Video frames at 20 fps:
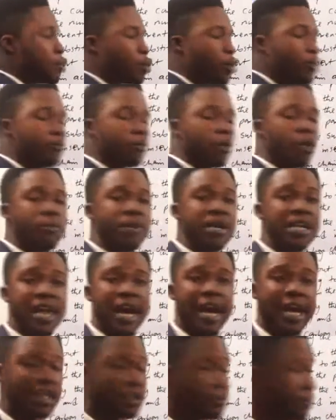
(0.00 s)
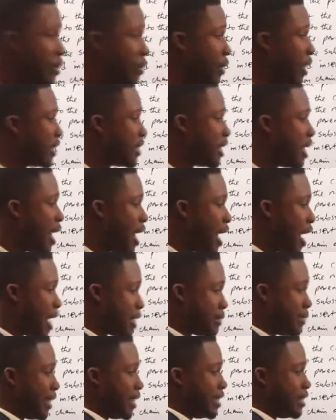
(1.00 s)
So bromine has been what?
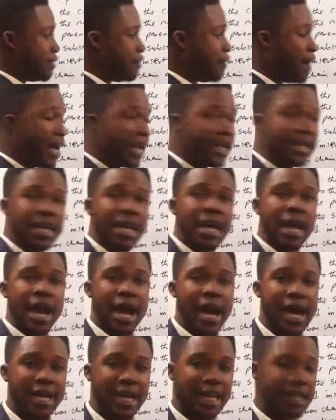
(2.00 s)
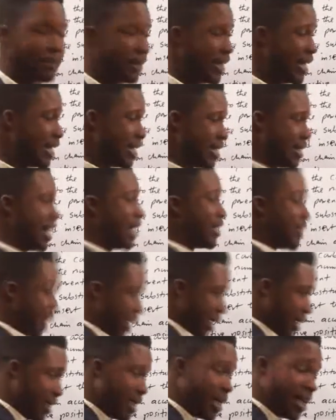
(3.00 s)
Has been identified and has been
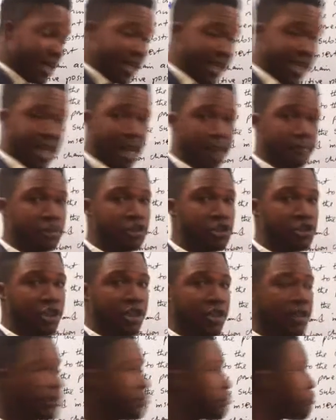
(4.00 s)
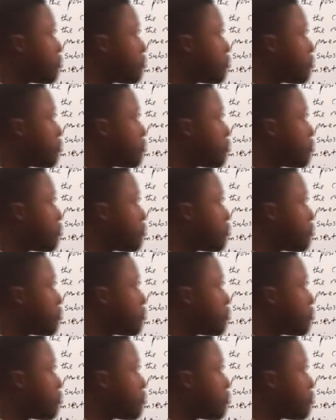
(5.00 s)
inserted in the carbon chain.